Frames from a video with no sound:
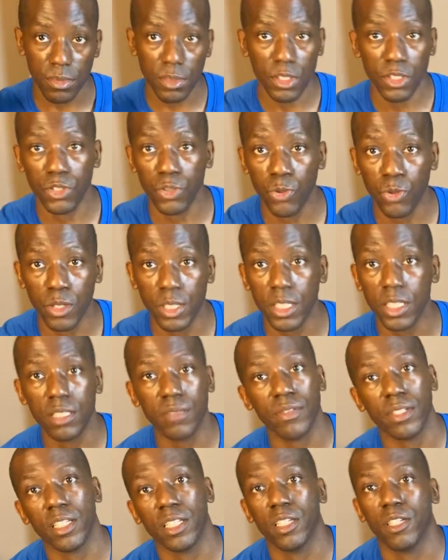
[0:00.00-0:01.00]
doing these
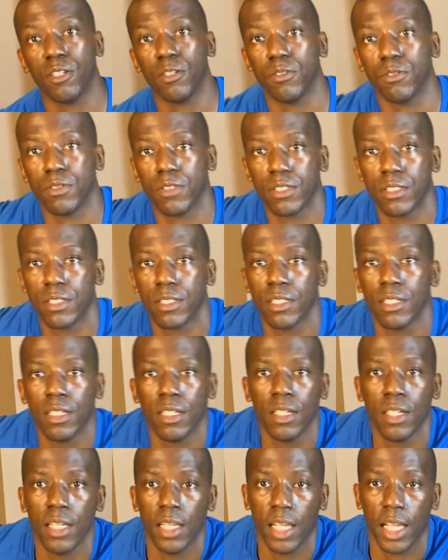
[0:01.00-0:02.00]
videos,
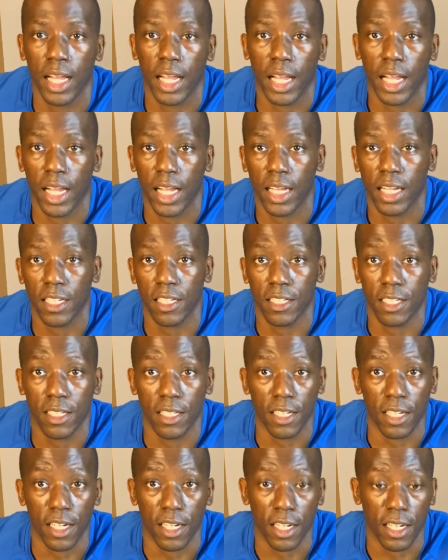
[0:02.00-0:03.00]
and
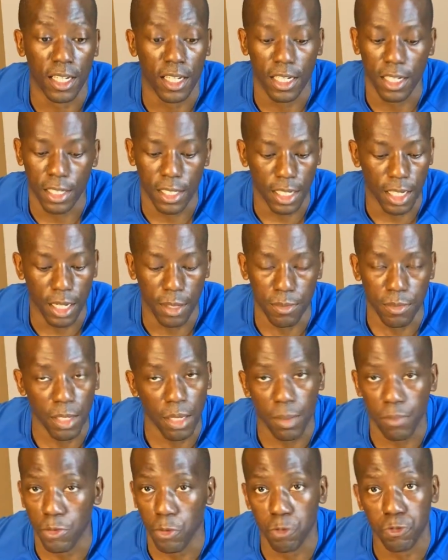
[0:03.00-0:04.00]

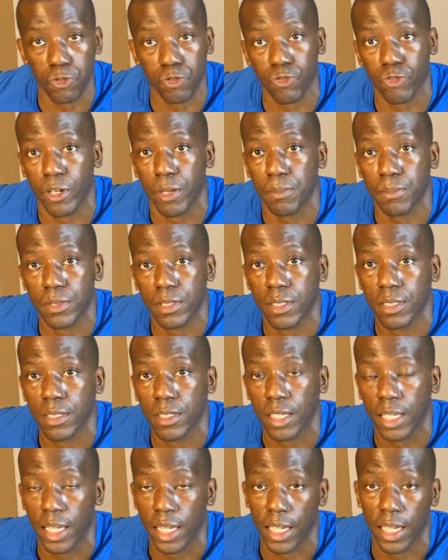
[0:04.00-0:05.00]
no scripts,
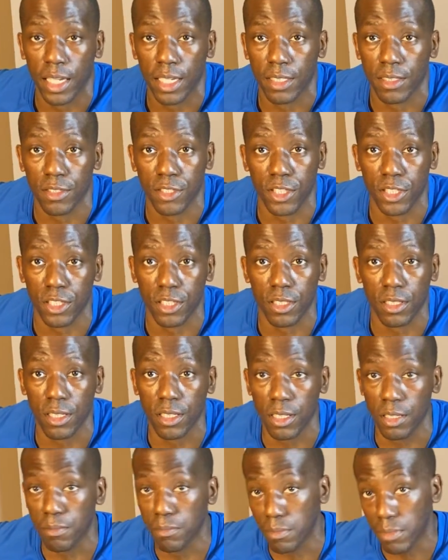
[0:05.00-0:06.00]
and just
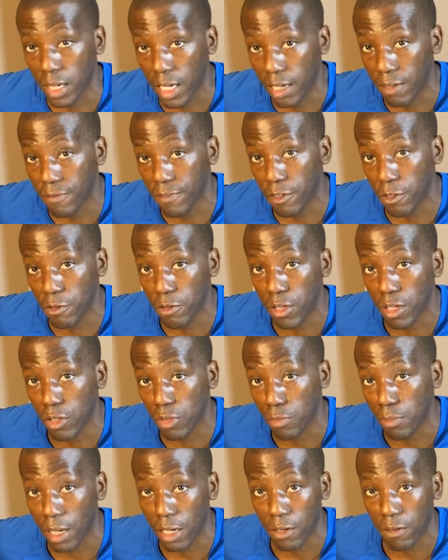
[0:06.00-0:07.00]
my phone, a little
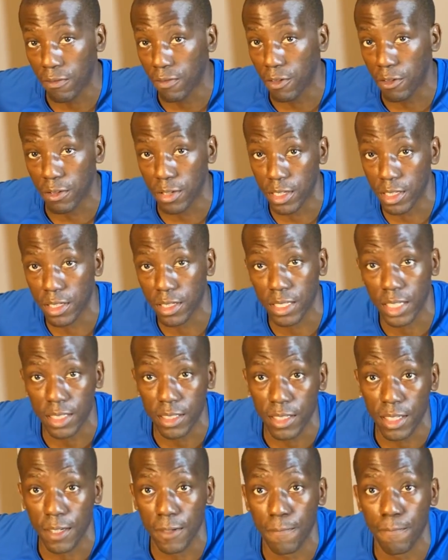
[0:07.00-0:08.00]
microphone, and that's
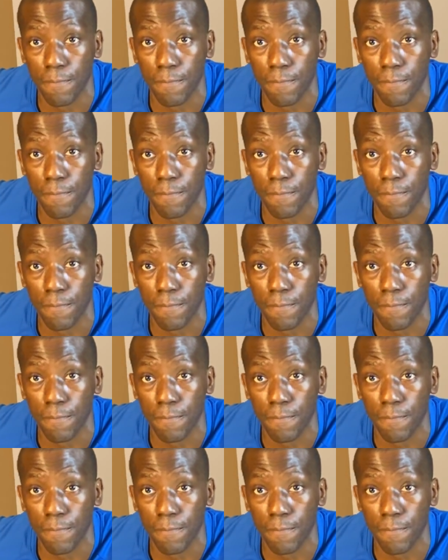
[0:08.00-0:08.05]
it.